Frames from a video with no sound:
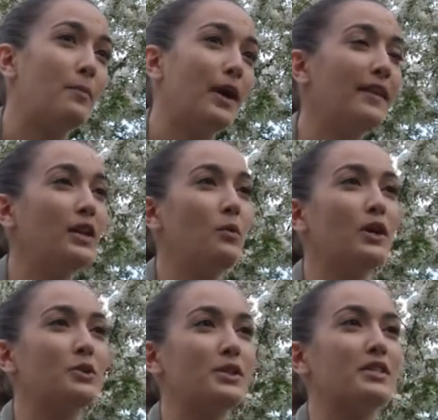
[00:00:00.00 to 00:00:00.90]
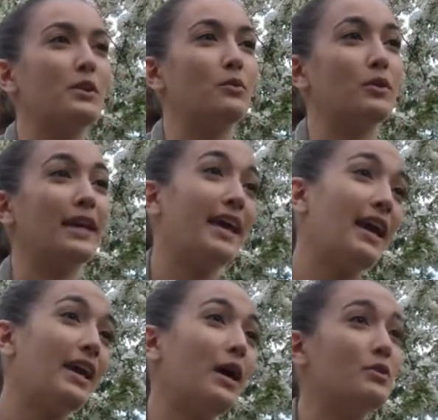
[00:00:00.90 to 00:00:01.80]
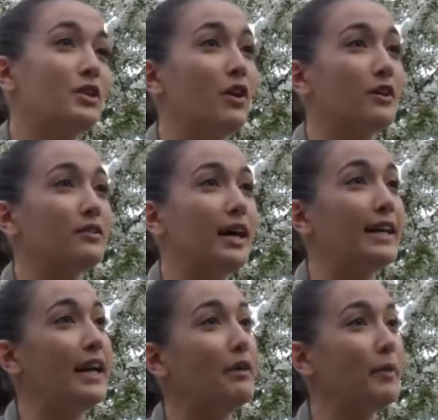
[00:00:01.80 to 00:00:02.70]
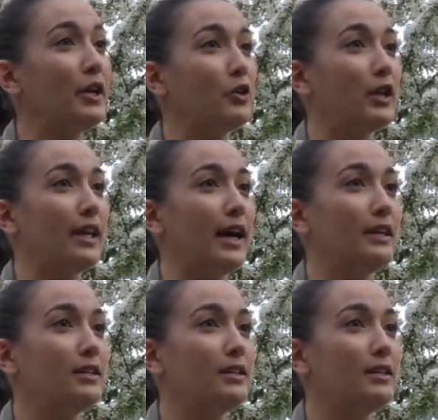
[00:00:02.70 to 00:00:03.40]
And they don't want to trust you. Like I was young, I didn't have my degree yet.